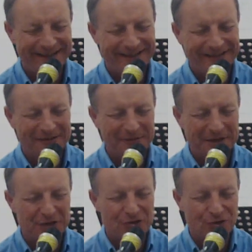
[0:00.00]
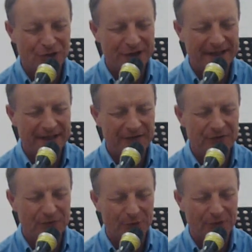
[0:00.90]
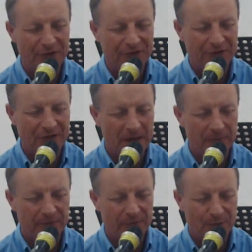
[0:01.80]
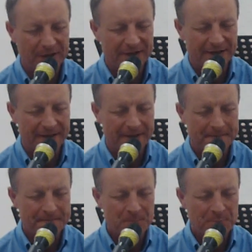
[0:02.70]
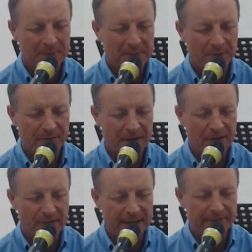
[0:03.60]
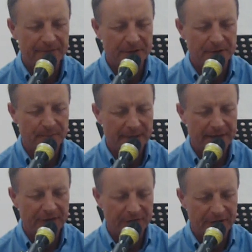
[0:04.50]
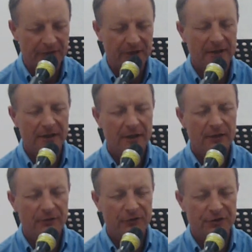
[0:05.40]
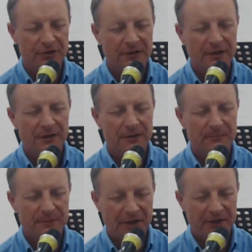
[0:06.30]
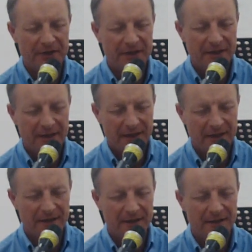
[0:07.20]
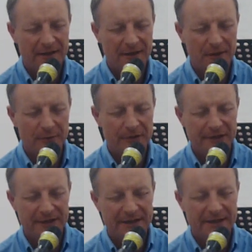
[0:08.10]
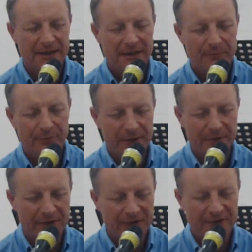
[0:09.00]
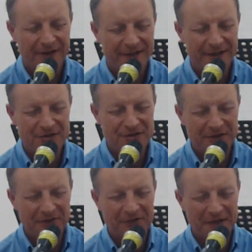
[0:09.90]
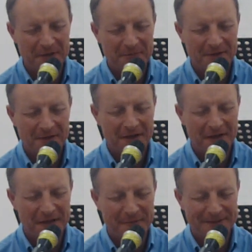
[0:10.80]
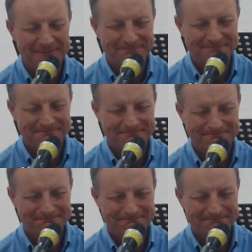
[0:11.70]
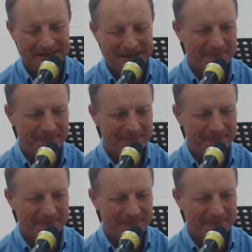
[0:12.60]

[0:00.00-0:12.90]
Thanks that we can enjoy these stories and times of talking together. We're very grateful that you've made us this Christian community here in Lower Early. We pray all this in Jesus' name. Amen.